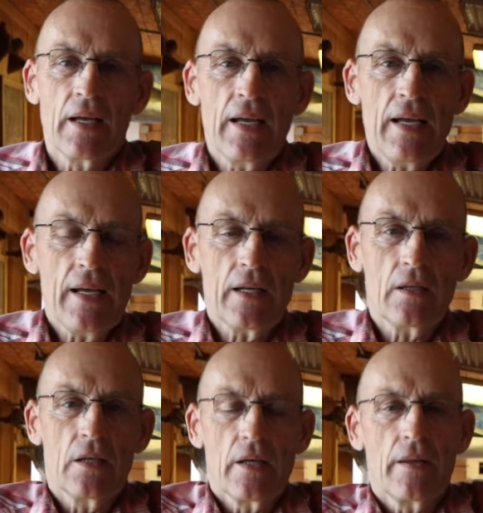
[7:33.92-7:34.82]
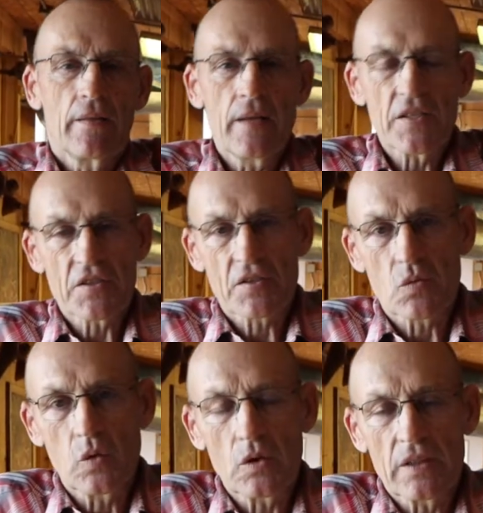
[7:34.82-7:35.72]
And this
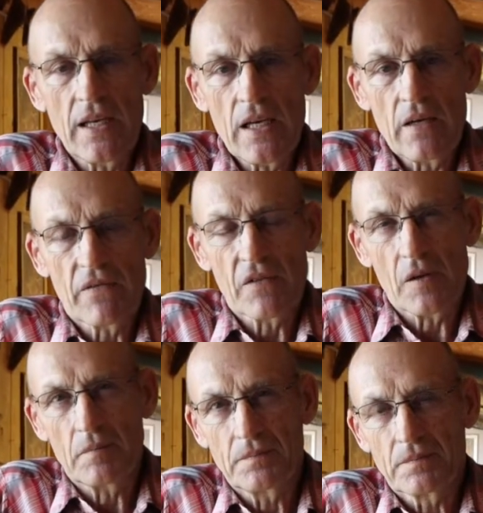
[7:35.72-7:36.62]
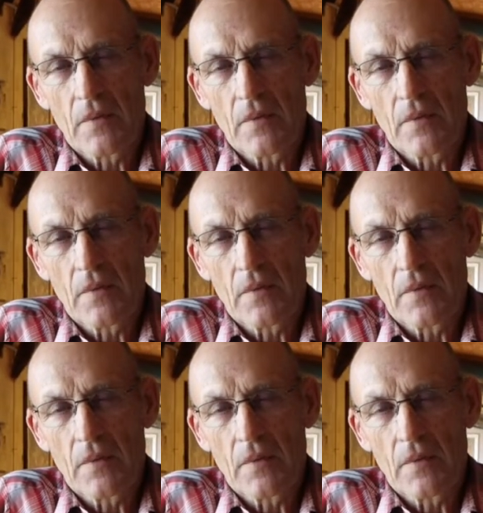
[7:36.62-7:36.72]
will take from